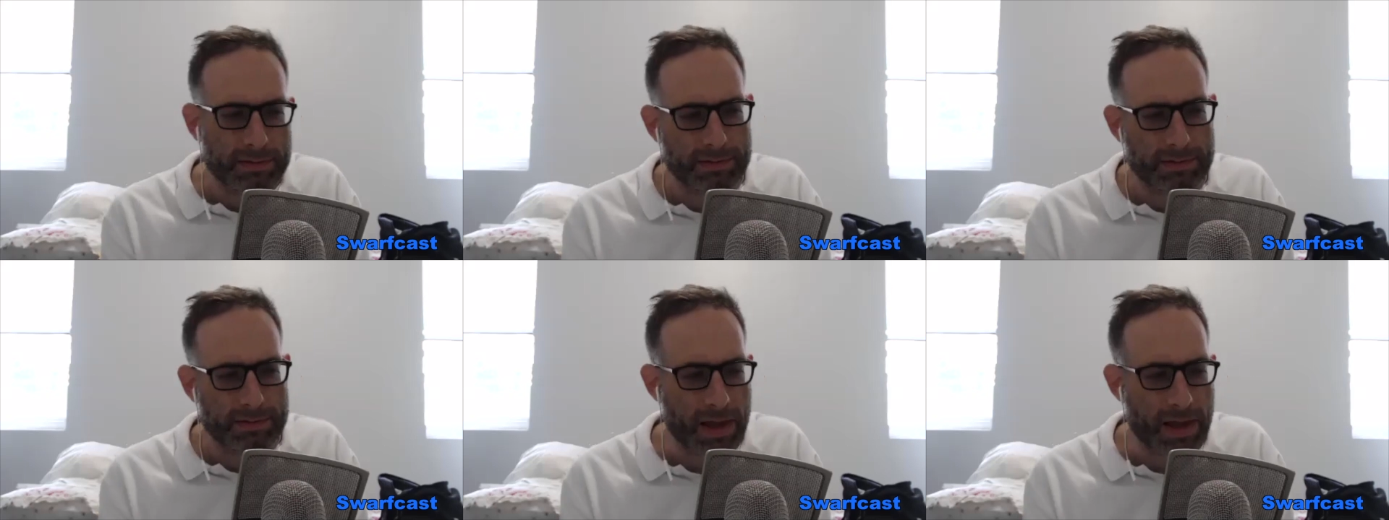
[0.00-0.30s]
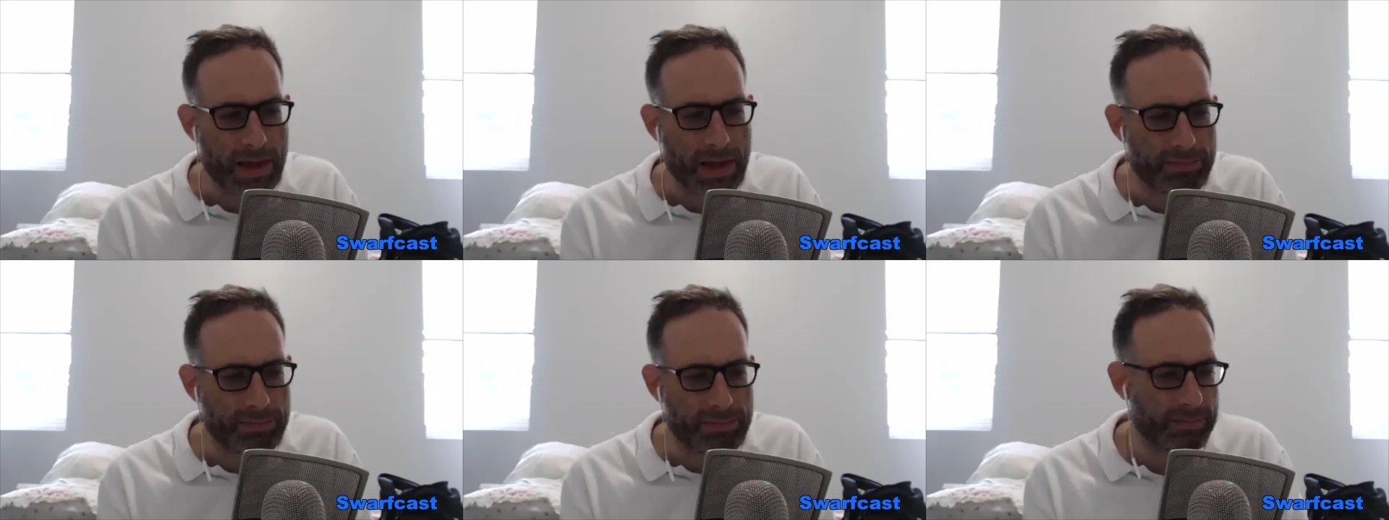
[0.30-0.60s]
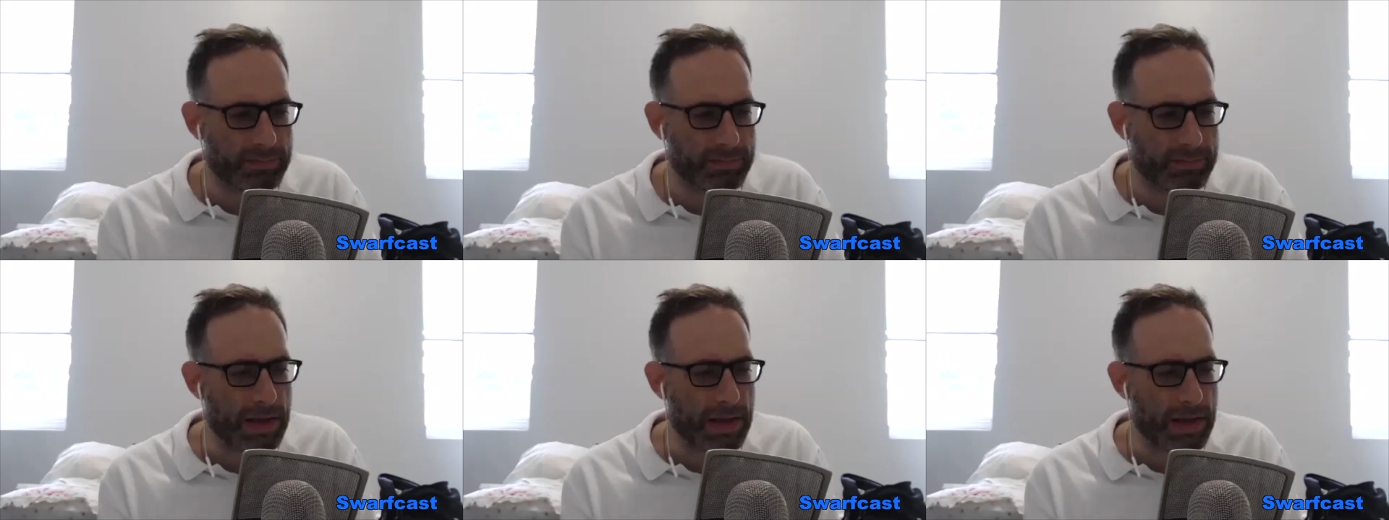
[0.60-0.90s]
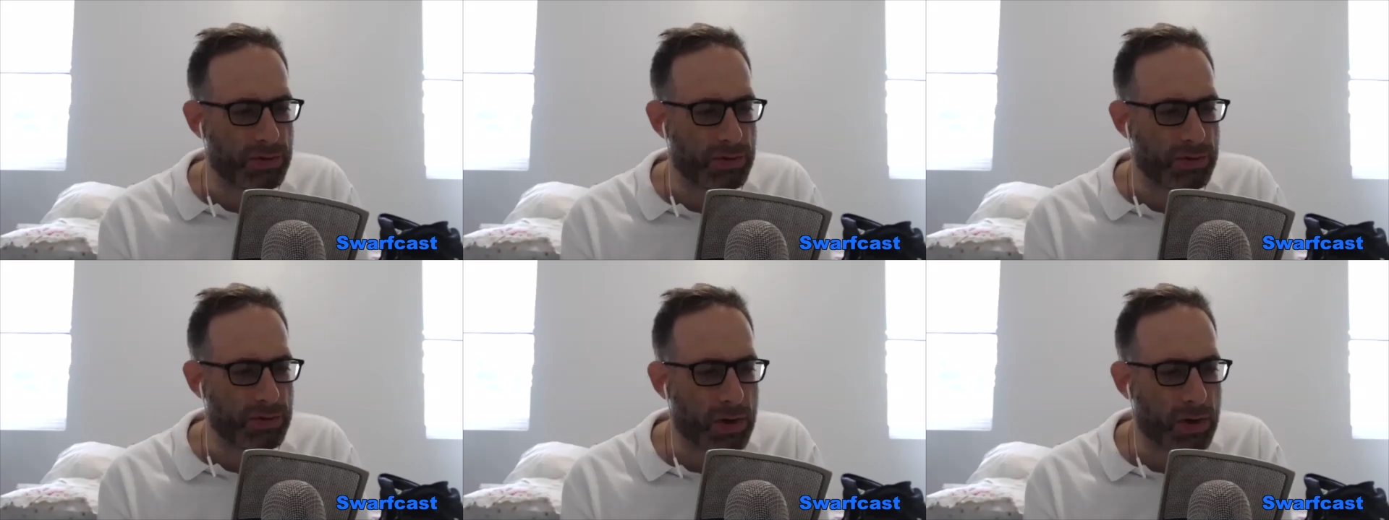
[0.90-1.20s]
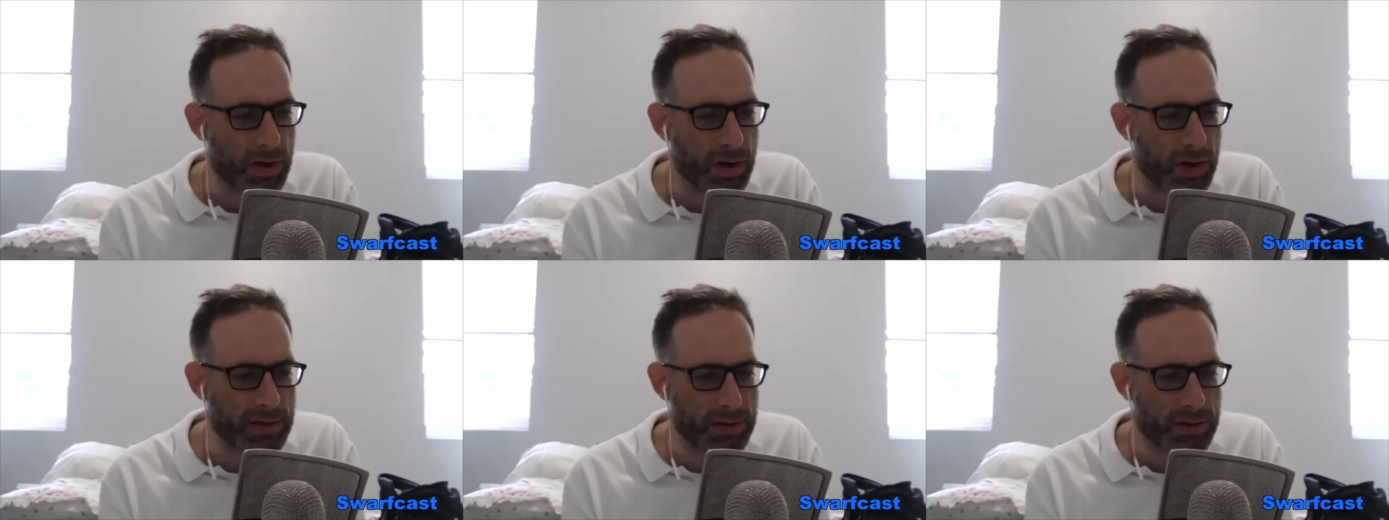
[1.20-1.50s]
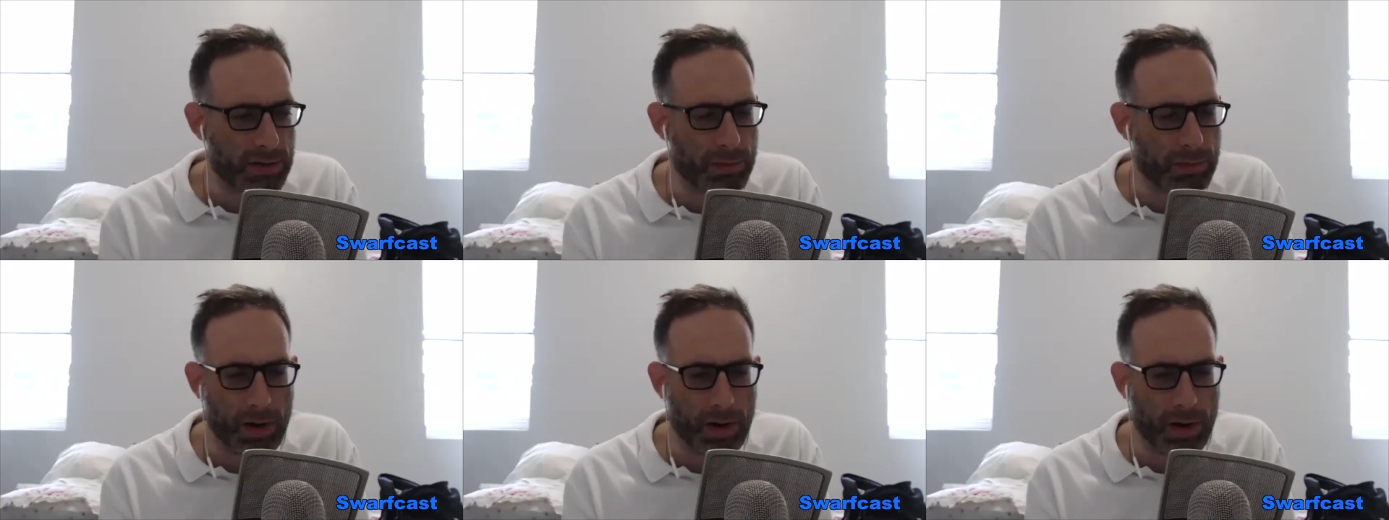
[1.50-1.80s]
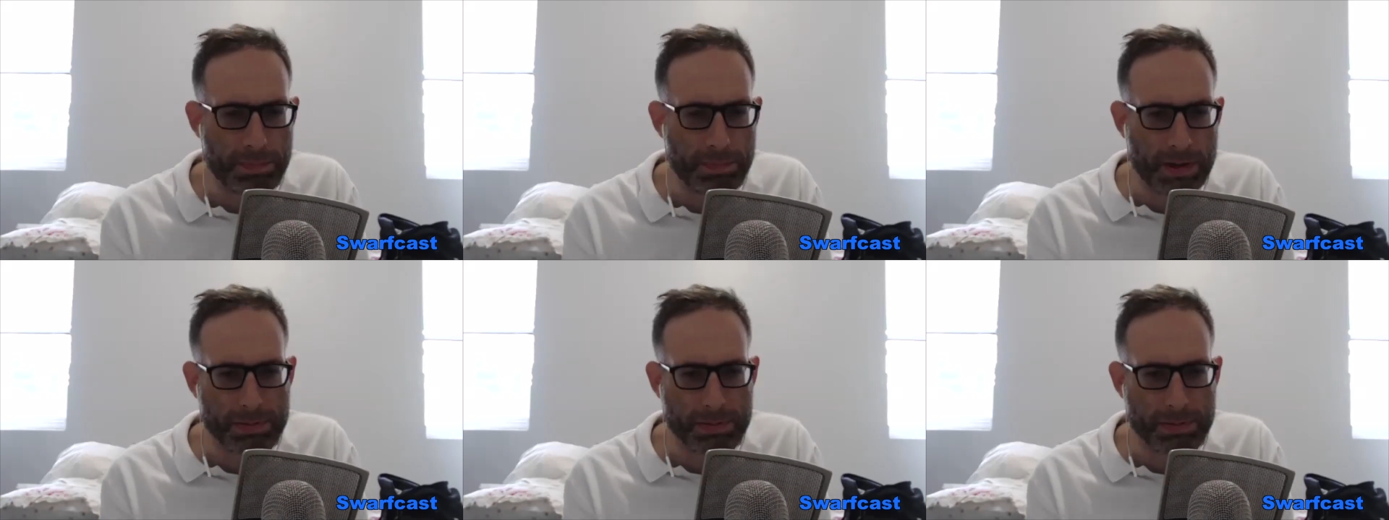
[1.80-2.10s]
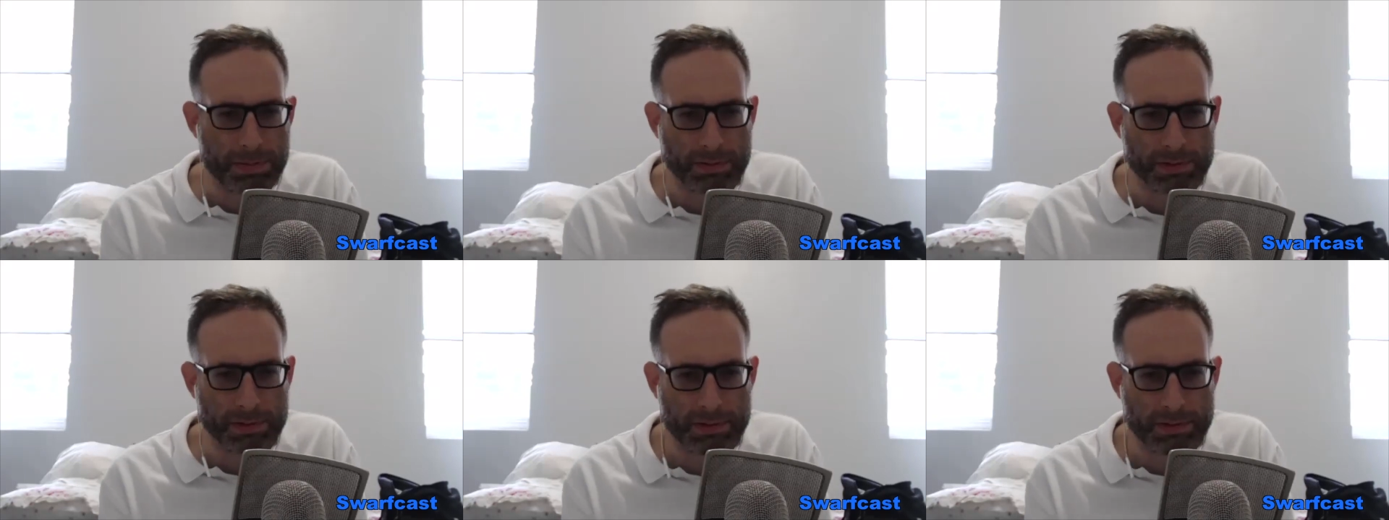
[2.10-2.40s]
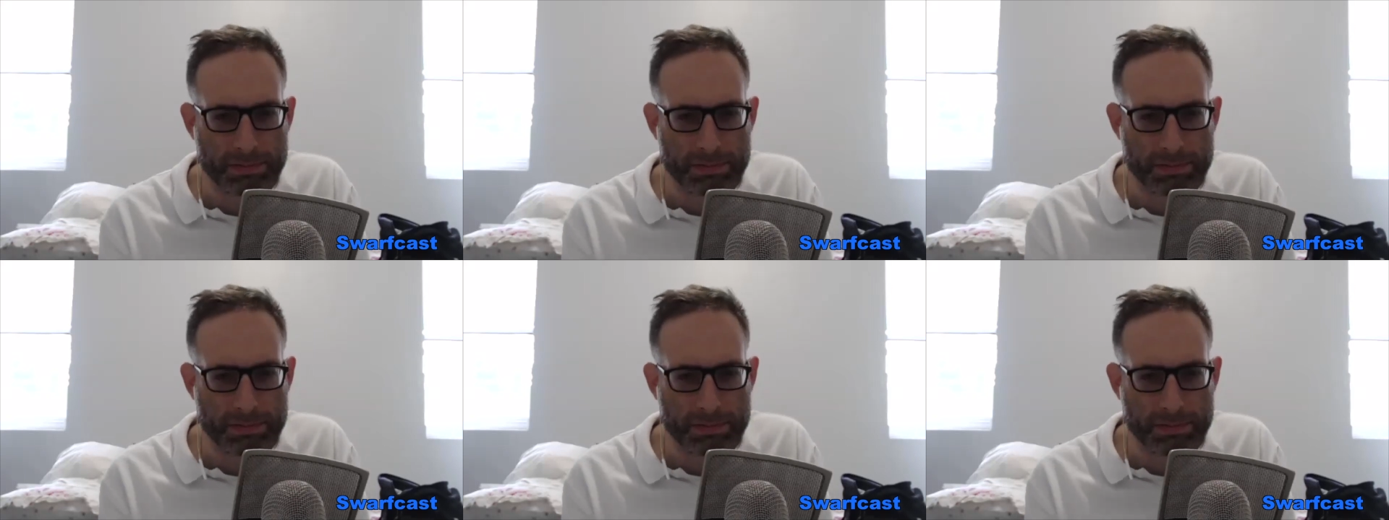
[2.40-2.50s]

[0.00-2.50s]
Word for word: if if you could, you'd want people